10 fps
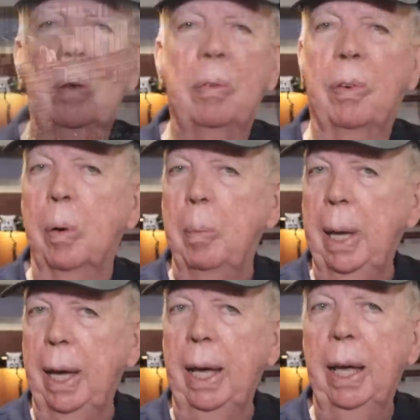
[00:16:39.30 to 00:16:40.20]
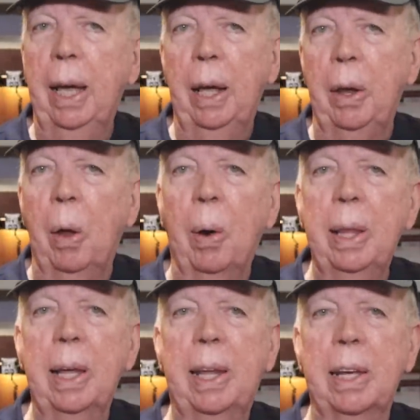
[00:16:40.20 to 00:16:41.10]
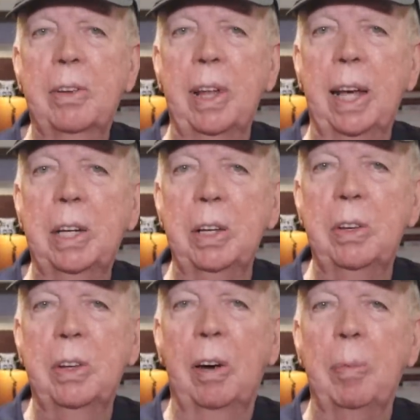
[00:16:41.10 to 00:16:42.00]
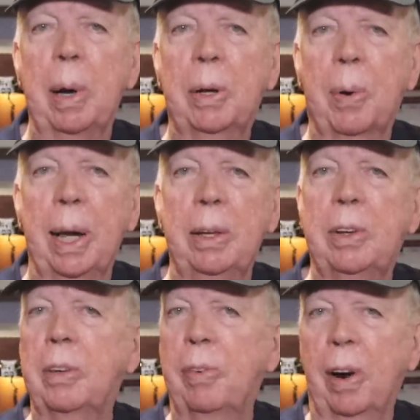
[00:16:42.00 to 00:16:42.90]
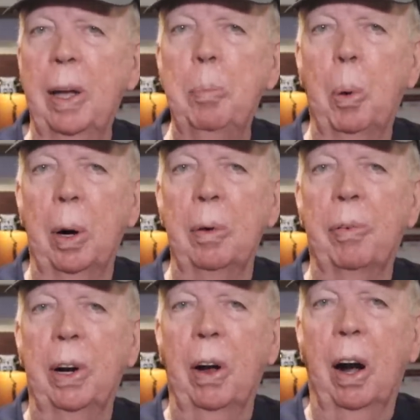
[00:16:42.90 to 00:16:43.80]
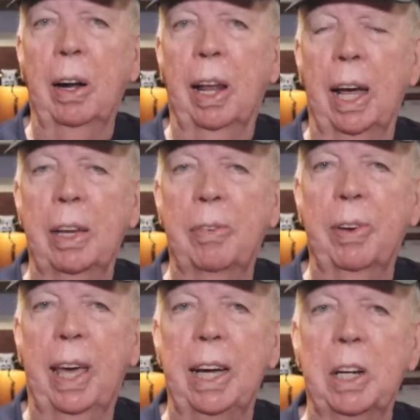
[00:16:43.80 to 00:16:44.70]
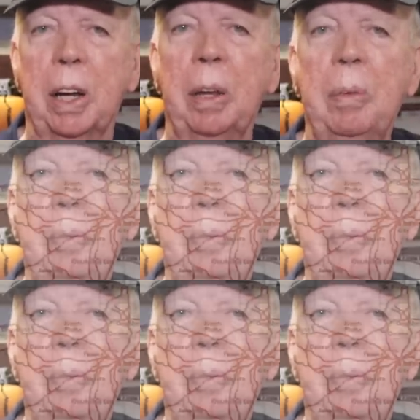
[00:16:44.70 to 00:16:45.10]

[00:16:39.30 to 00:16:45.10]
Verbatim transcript: For me, knowing the destinations of my trains is very important for yard classification.